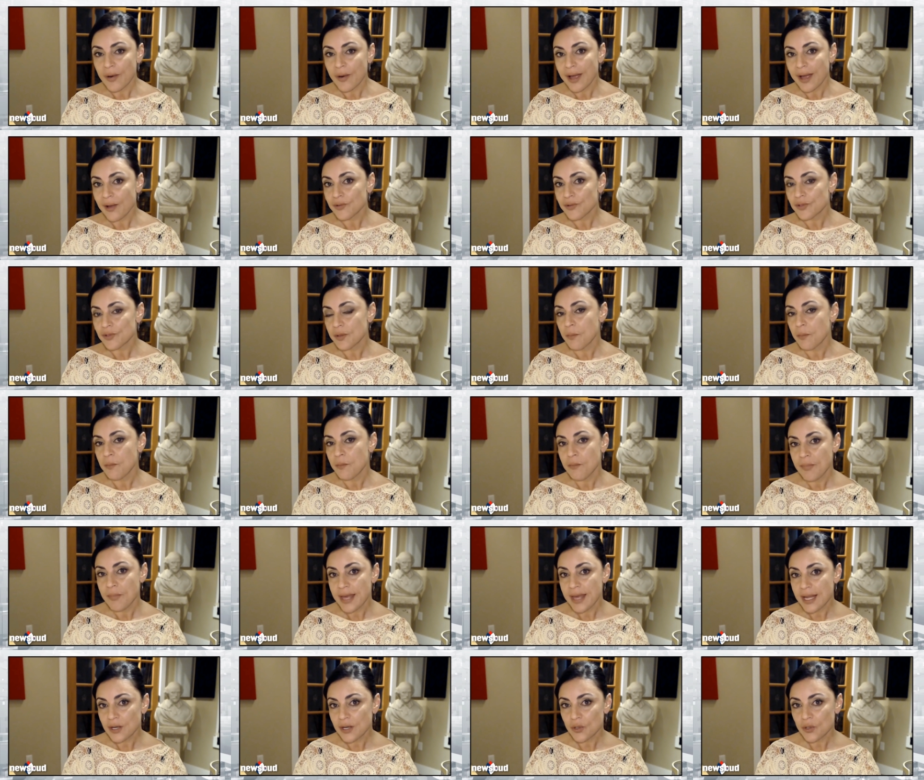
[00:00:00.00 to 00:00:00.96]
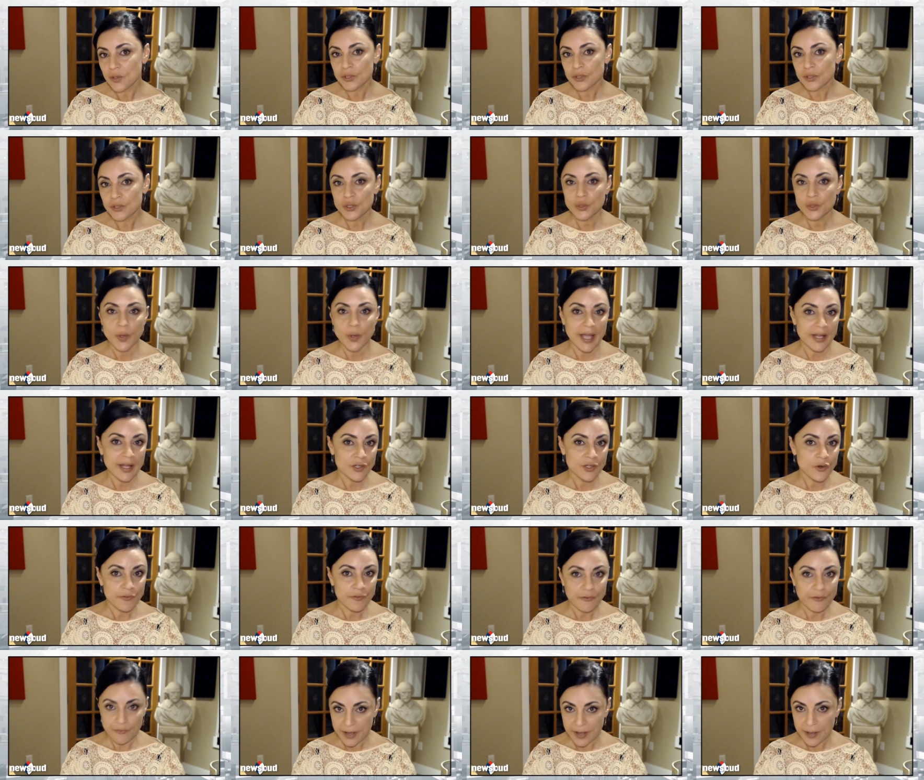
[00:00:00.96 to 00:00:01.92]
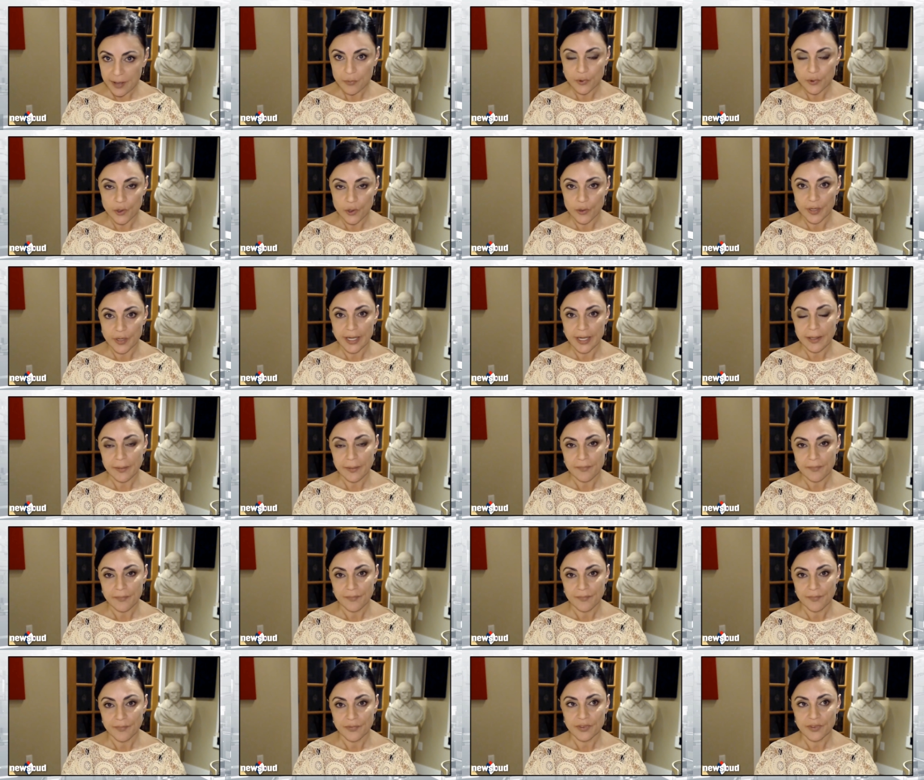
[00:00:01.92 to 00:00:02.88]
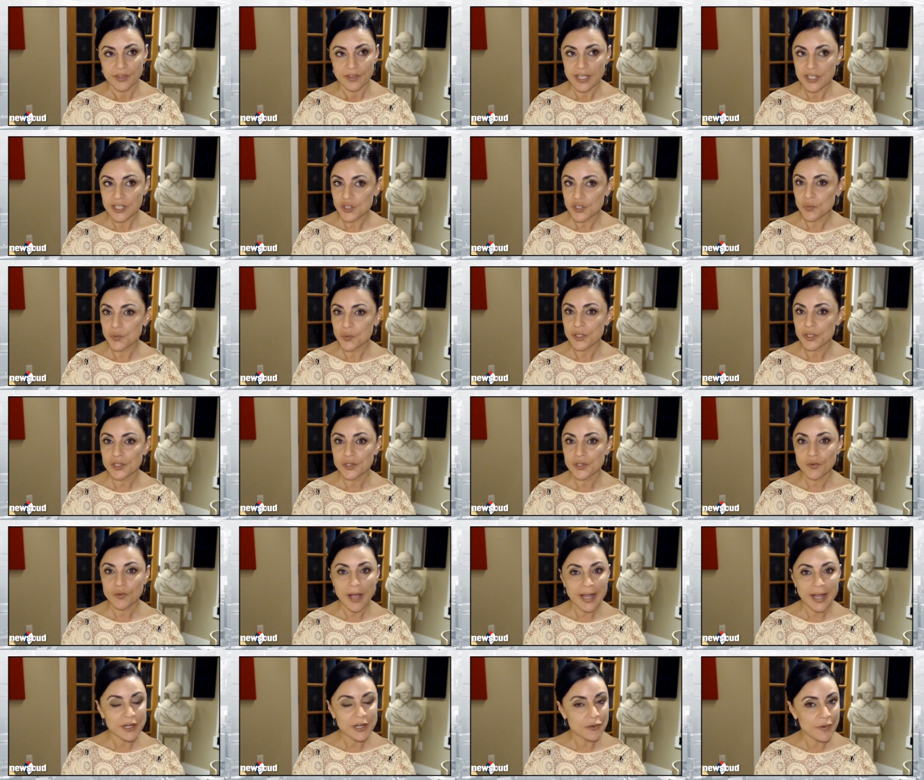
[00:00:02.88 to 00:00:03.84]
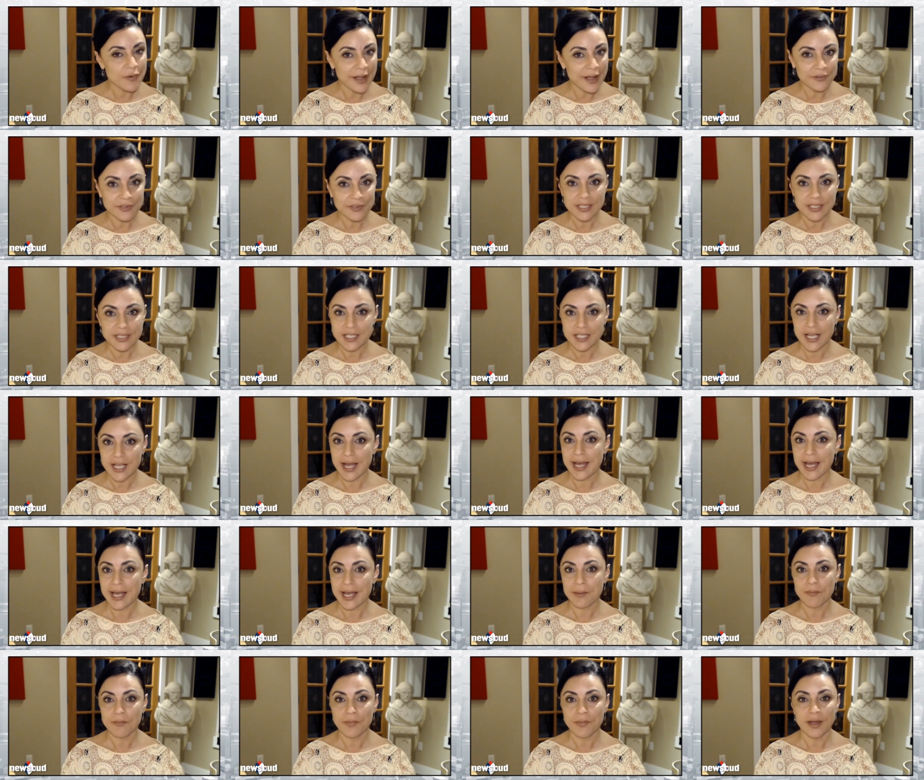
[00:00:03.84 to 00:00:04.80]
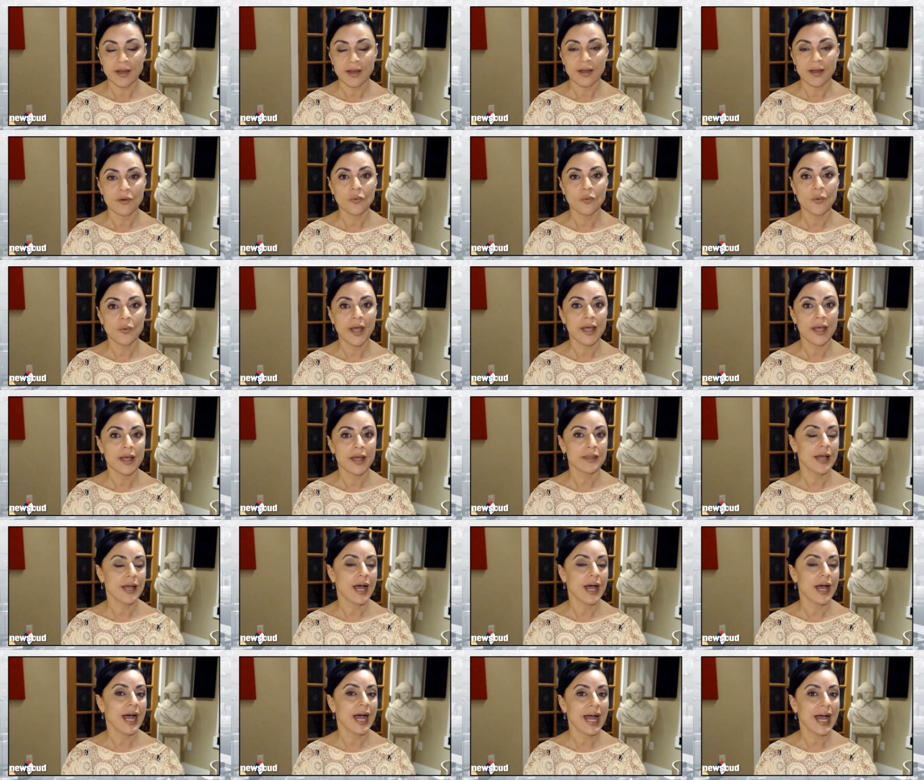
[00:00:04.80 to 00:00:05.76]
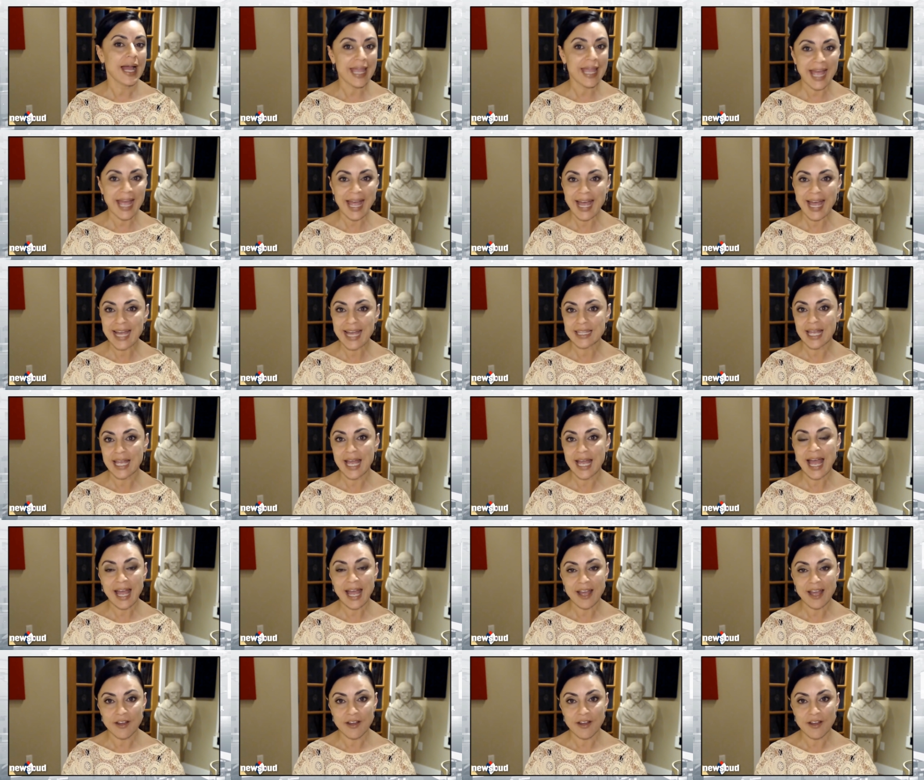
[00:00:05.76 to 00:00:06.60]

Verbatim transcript: Around middle to end of February, this was right around the time when I had